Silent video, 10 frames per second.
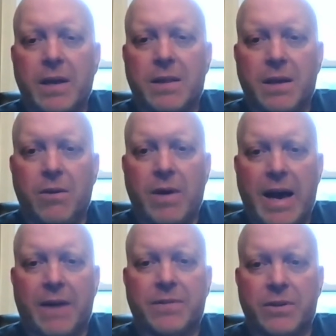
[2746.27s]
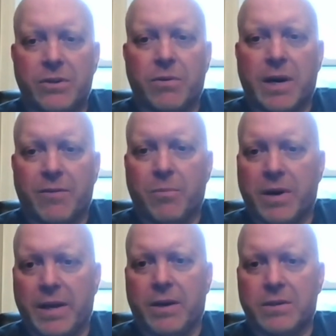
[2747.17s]
that you have to do what
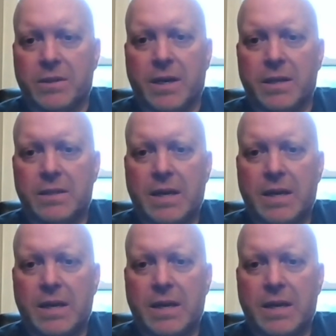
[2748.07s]
everybody else does.